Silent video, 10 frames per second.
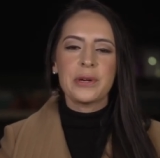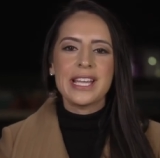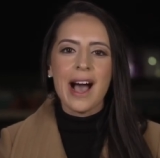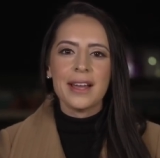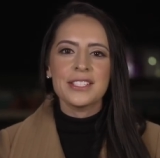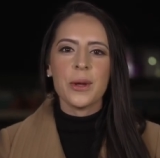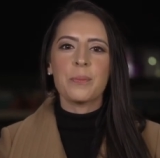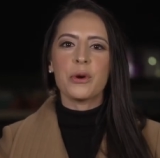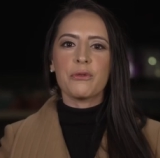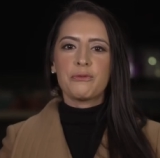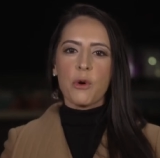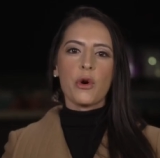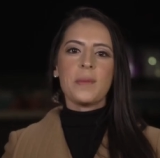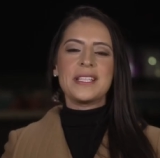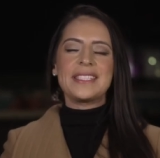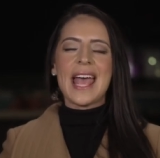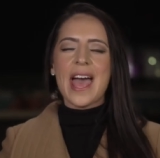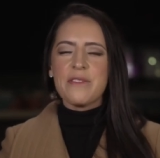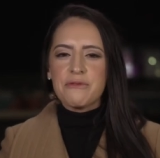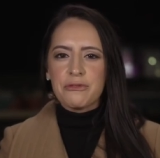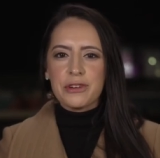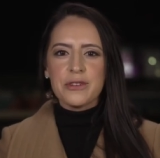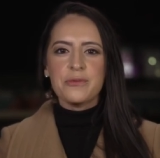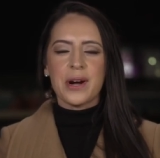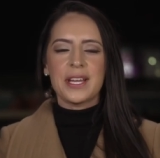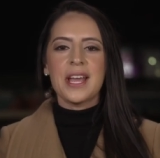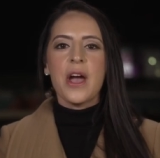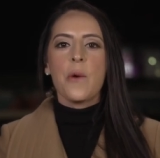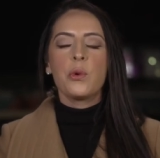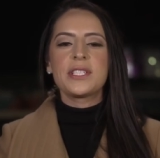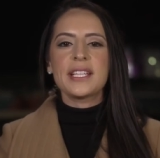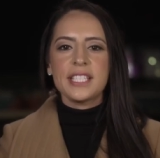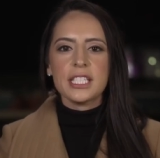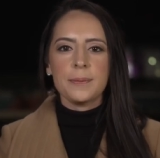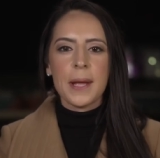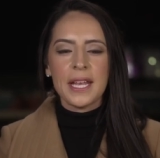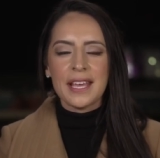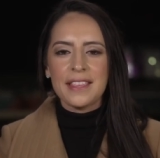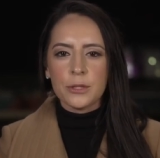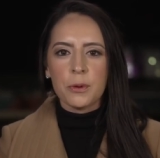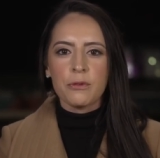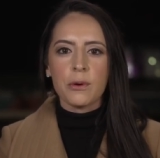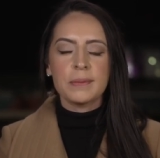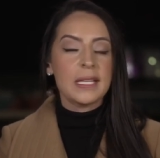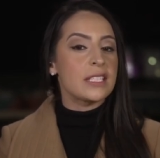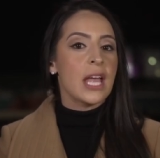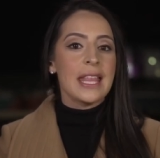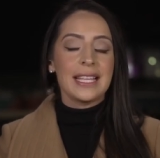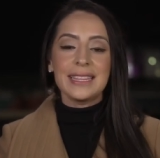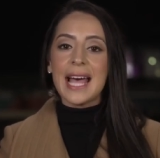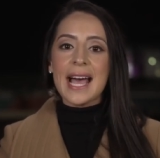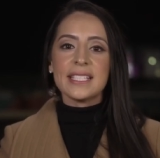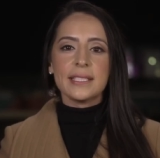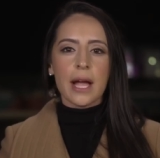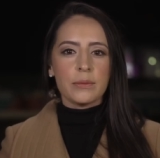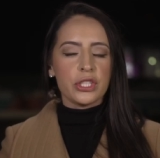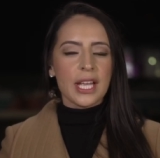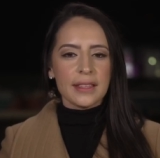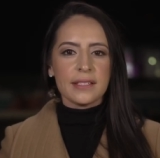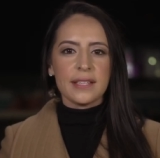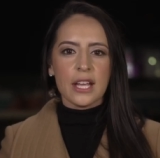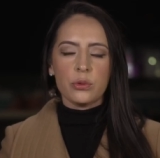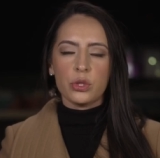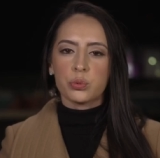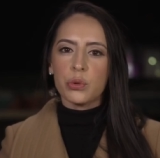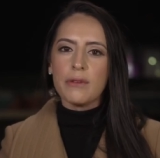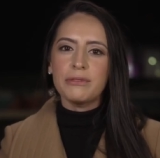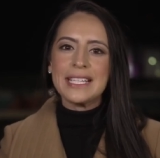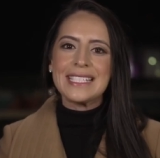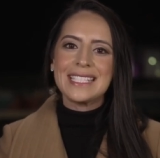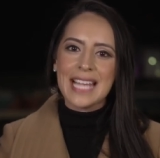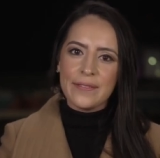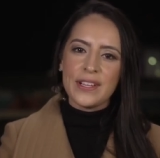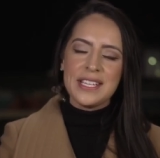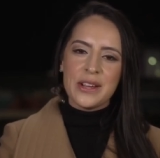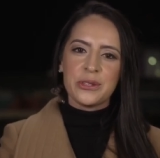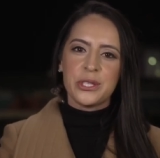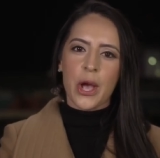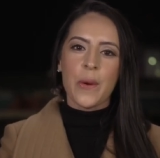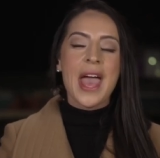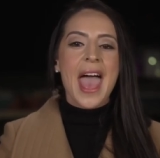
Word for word: Rihanna's performance. Everyone was anticipating this performance because the last time she hit the stage was roughly seven years ago.